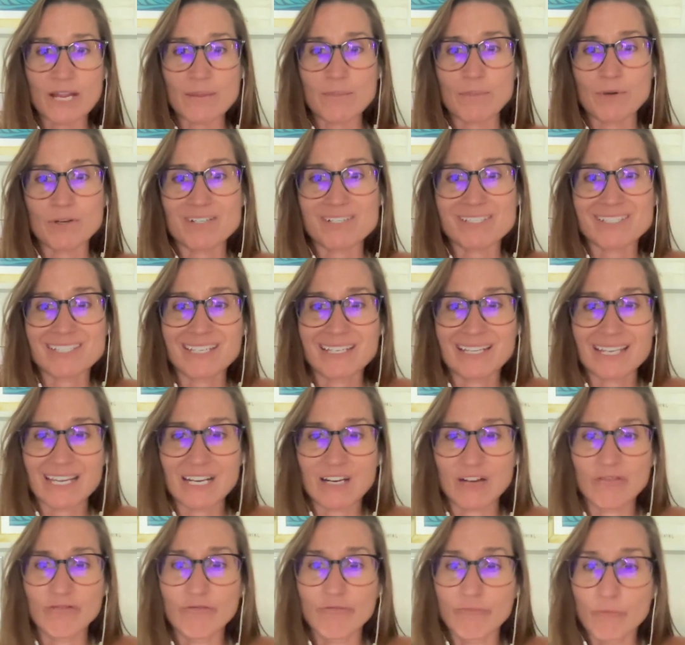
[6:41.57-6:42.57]
a person
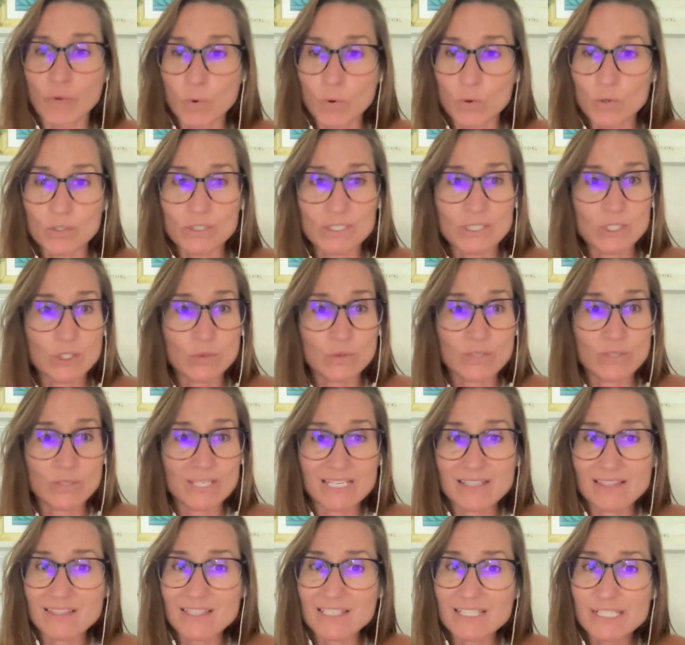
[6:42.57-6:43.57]
can afford to
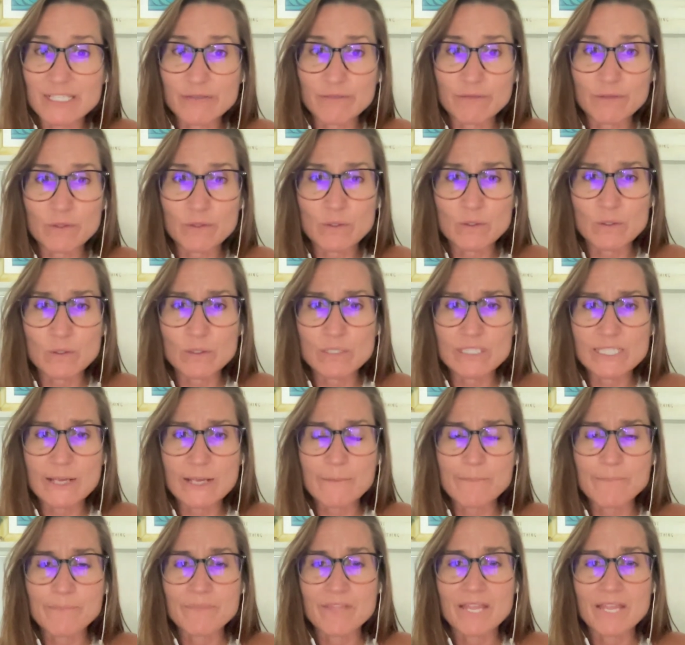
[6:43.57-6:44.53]
eat these foods